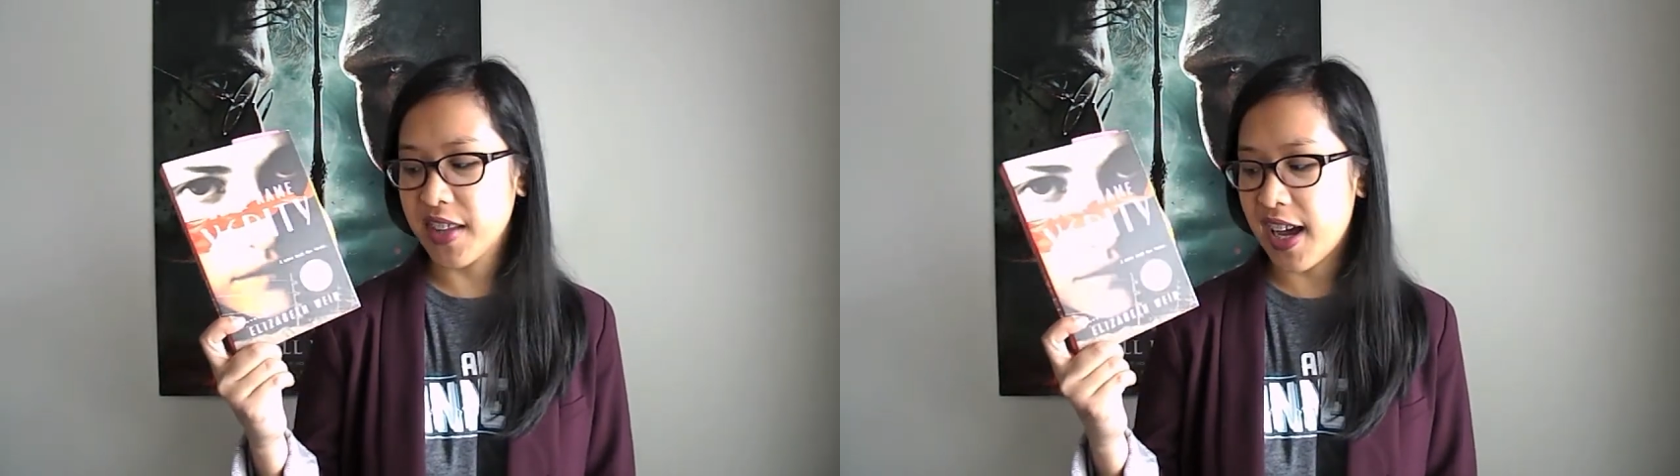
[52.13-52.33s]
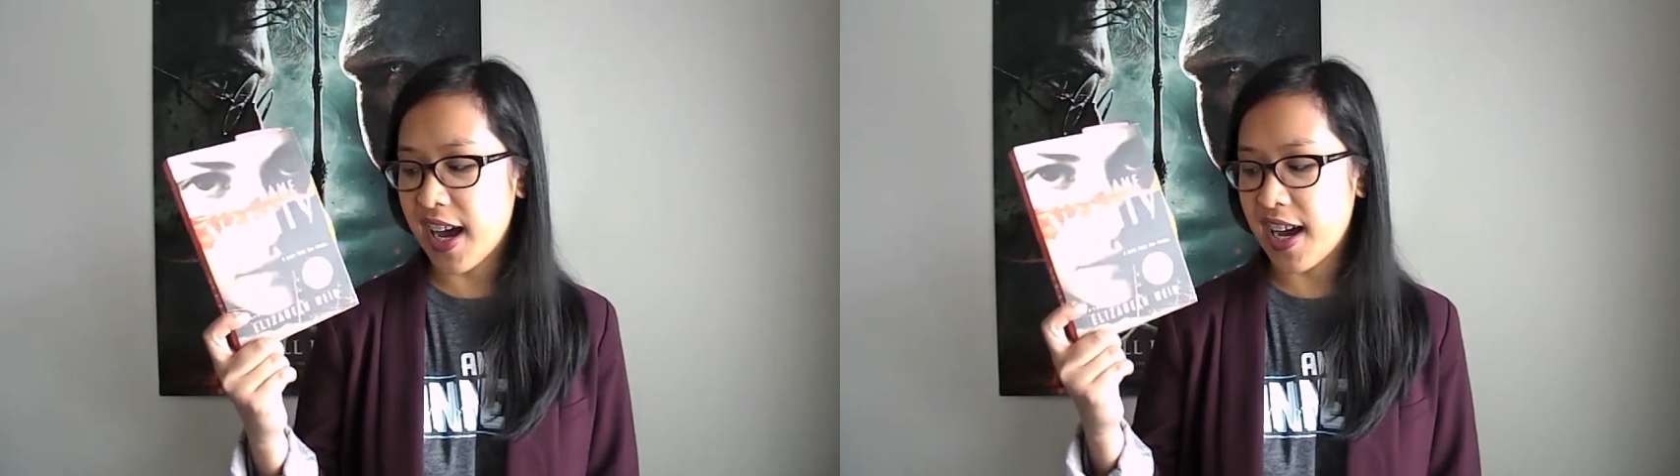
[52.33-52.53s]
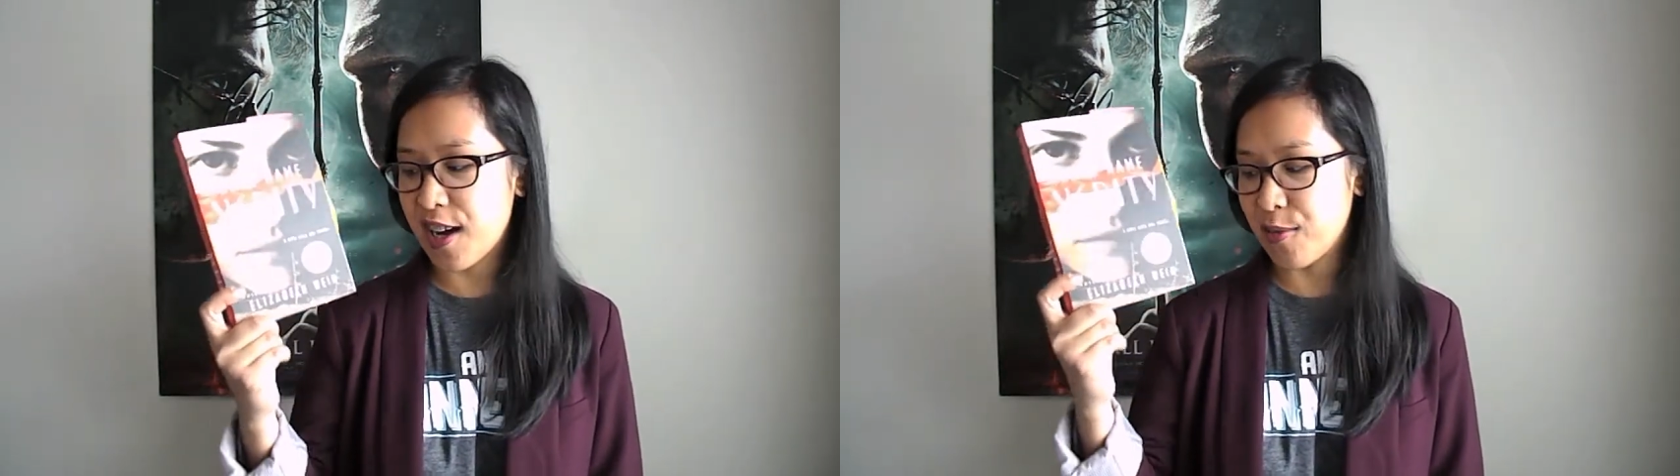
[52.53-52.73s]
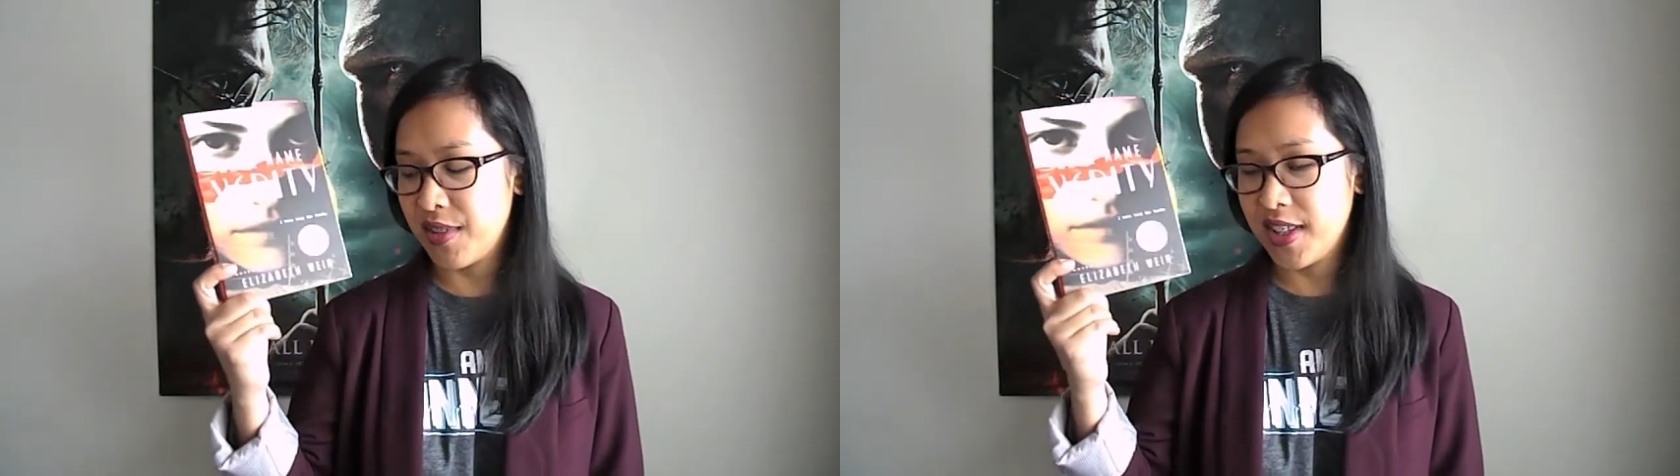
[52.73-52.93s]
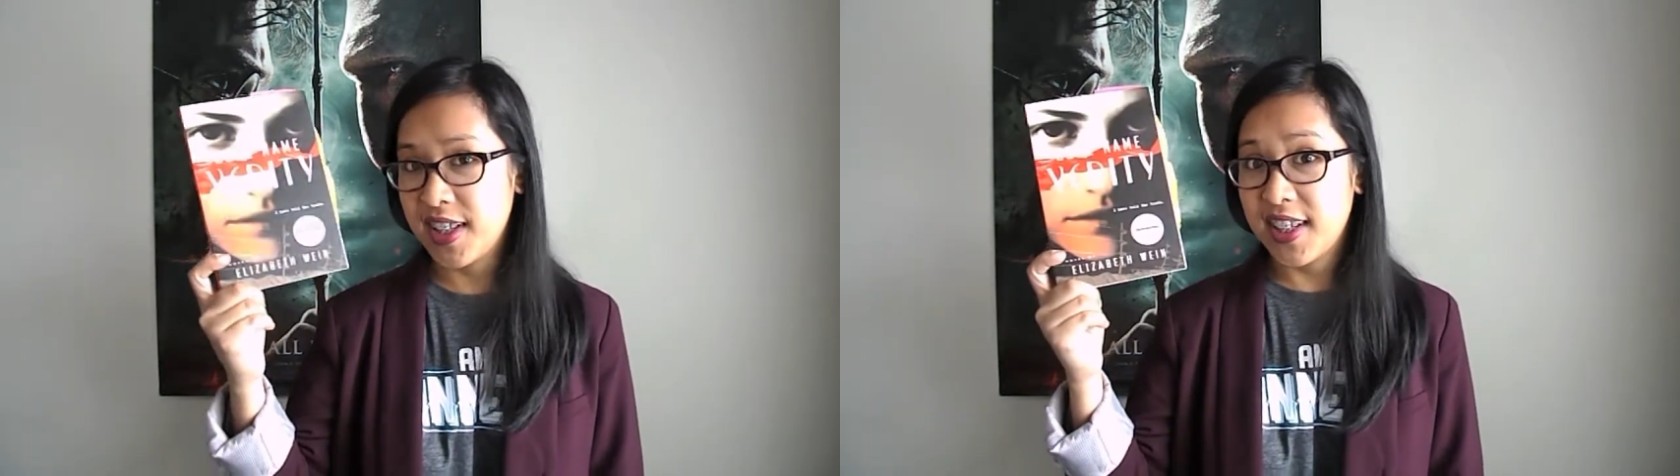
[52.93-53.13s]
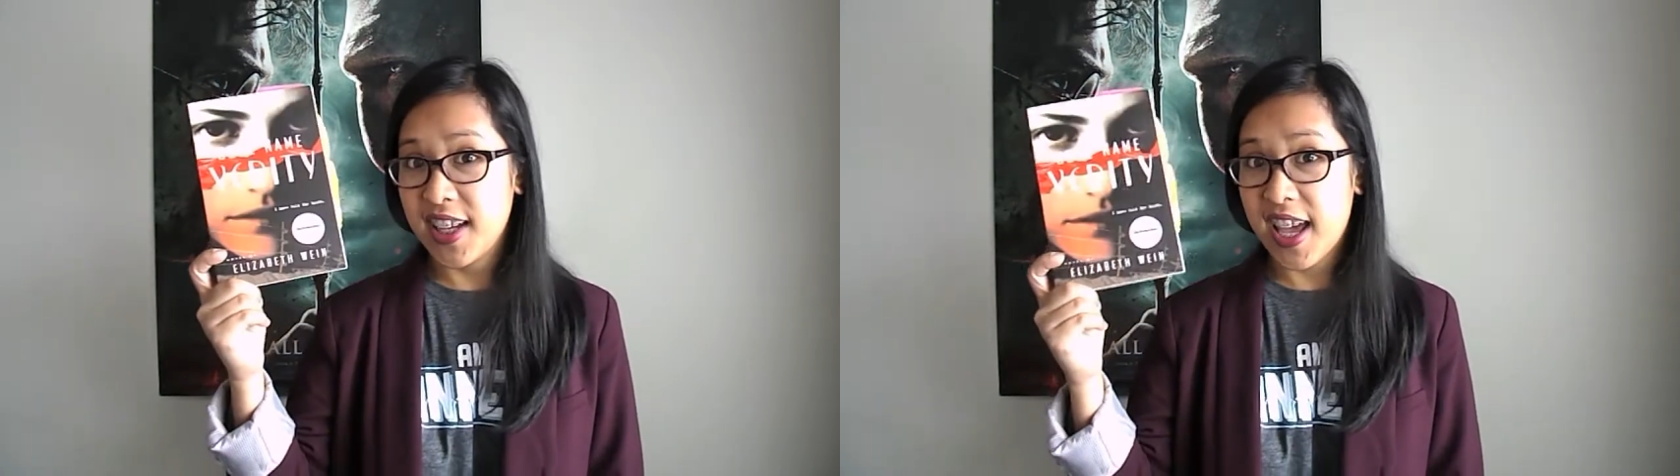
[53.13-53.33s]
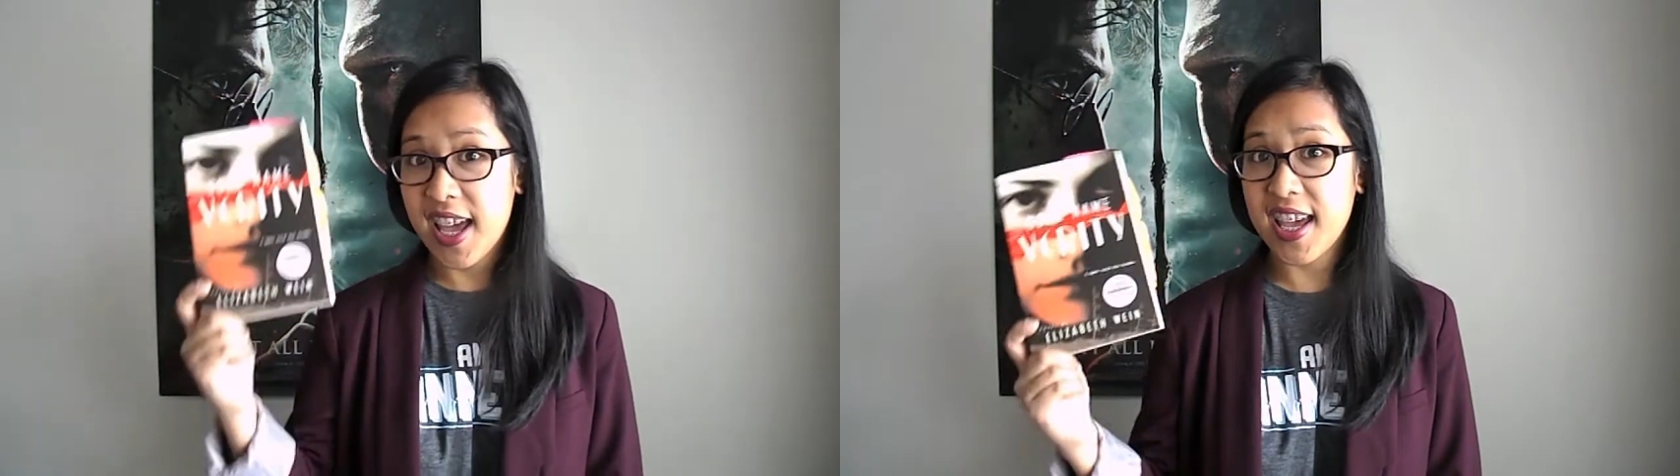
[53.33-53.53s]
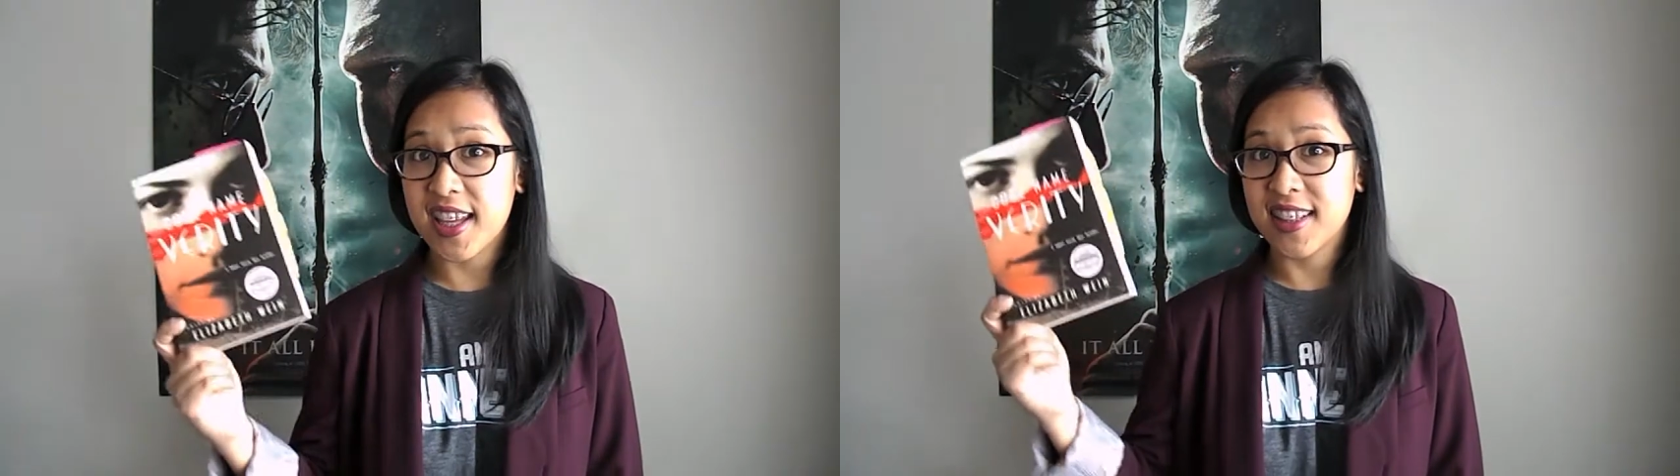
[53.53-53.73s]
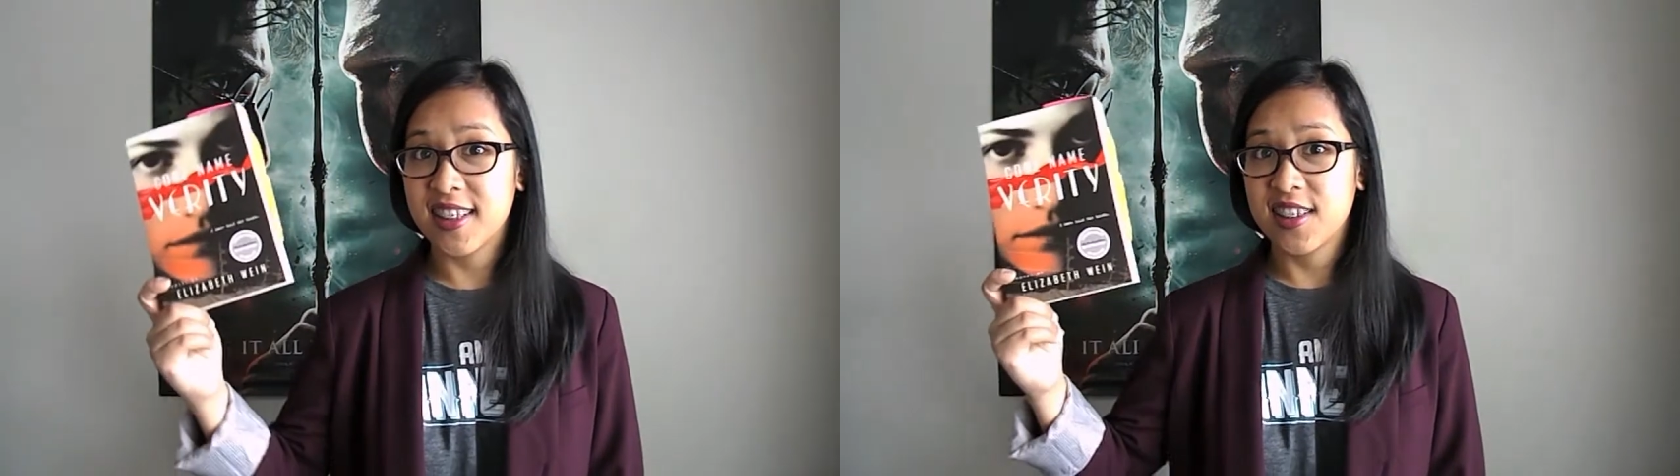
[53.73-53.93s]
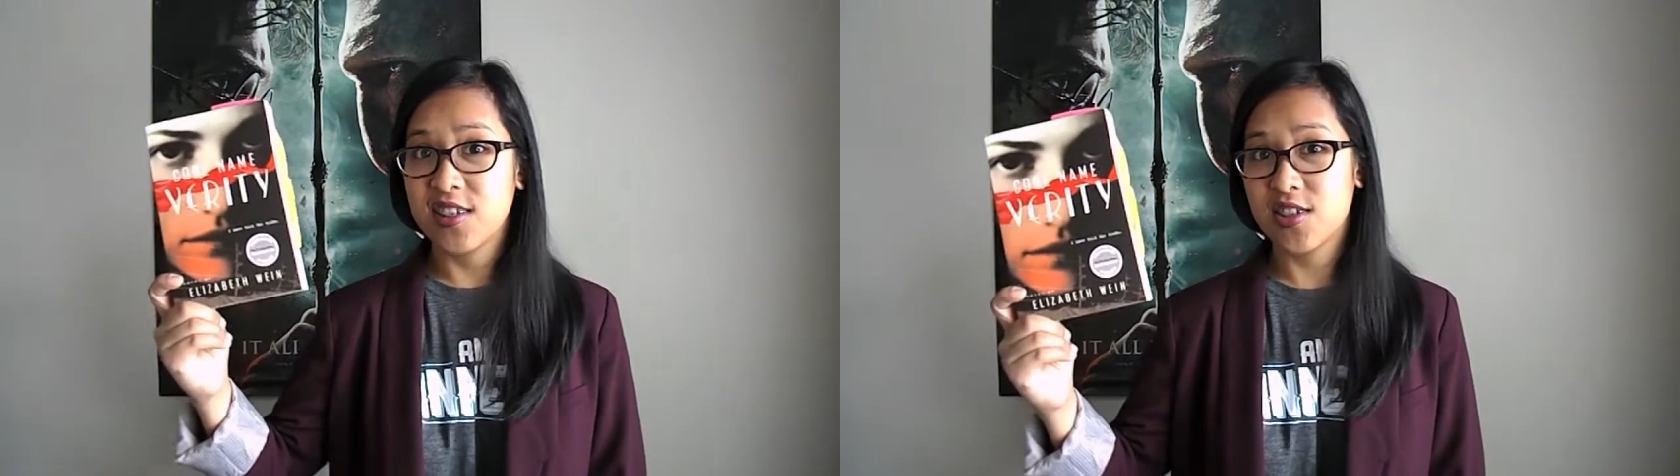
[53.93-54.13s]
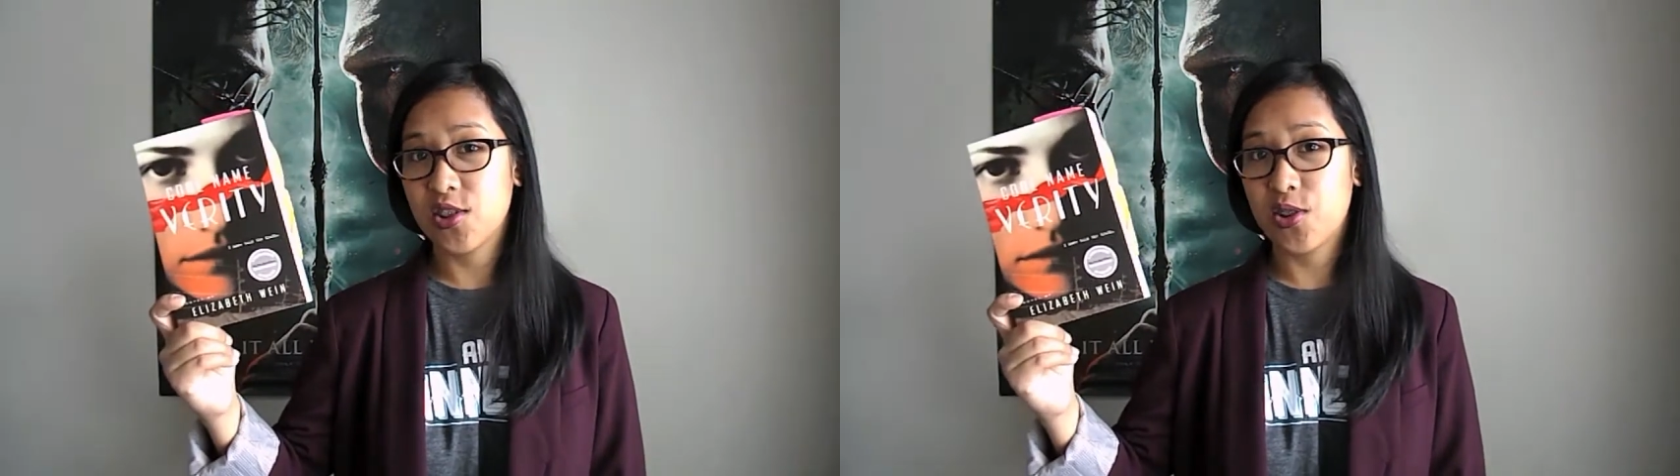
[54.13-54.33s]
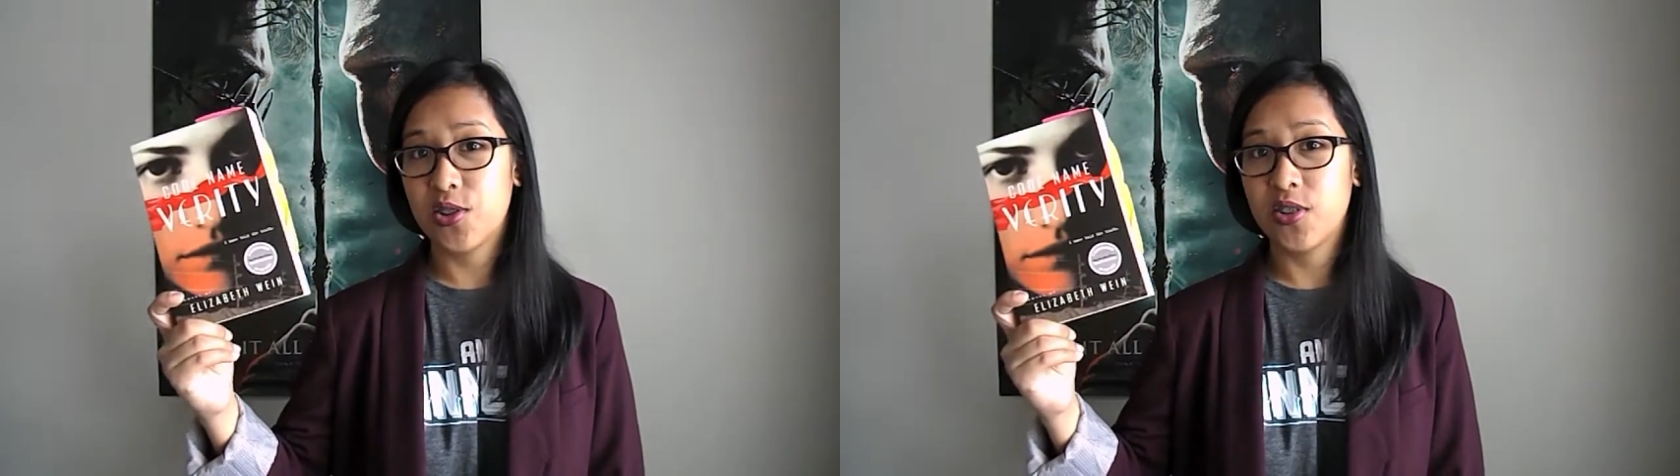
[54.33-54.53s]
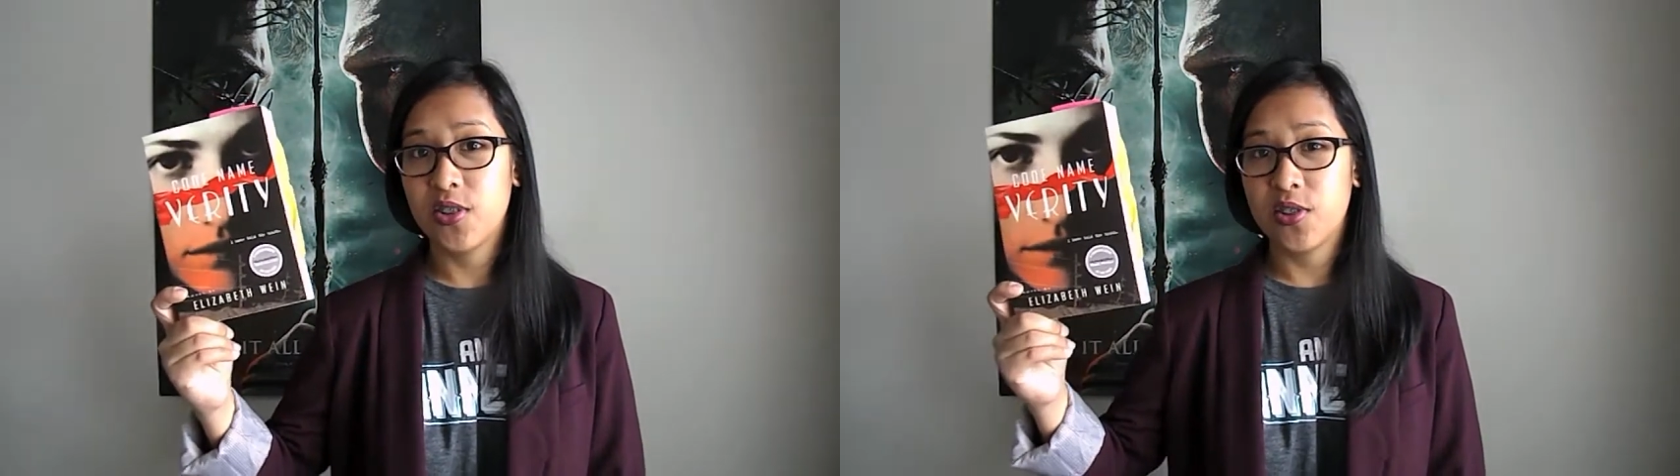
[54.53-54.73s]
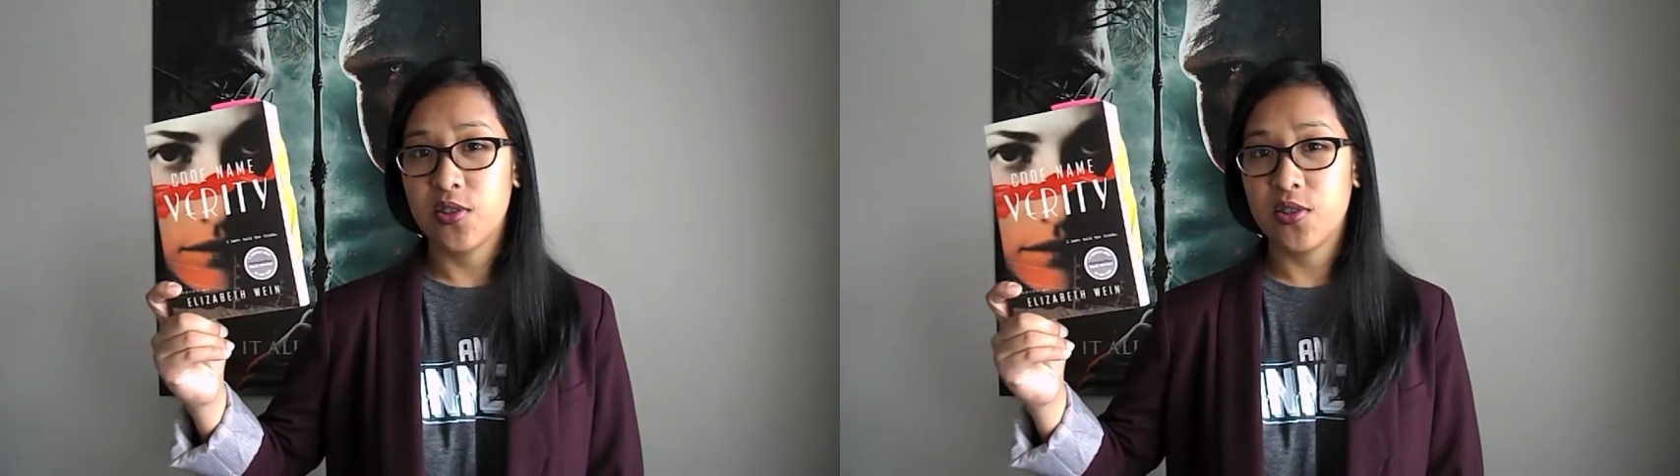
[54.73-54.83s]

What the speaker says: And so